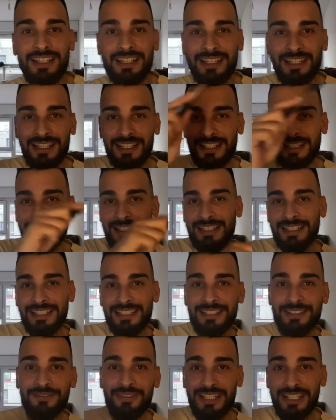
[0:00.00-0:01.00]
In
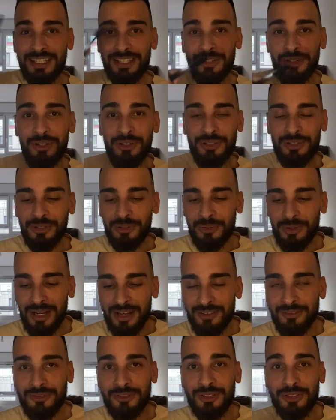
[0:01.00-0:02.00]
this video, you
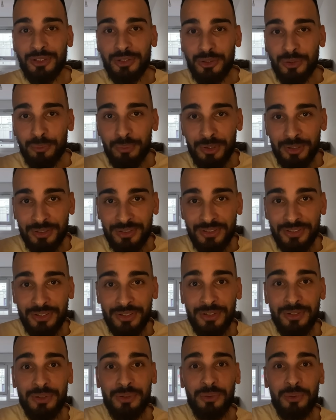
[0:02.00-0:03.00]
have two
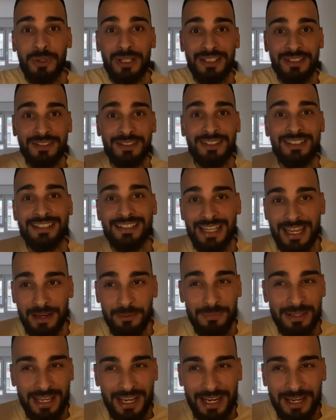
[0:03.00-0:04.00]
person with the same
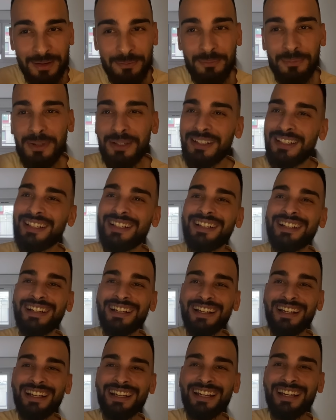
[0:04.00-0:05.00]
name,
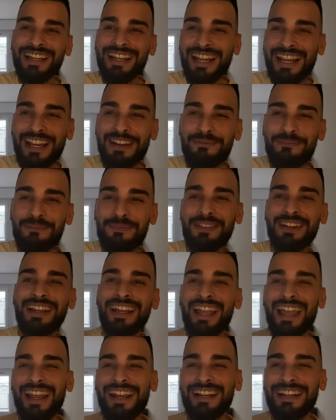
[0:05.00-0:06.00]
him
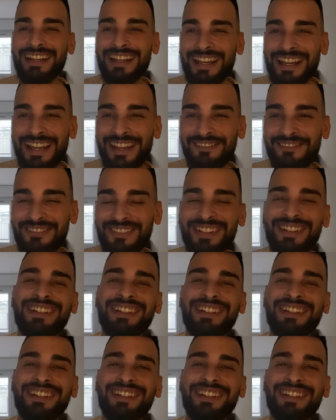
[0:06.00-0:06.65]
and him.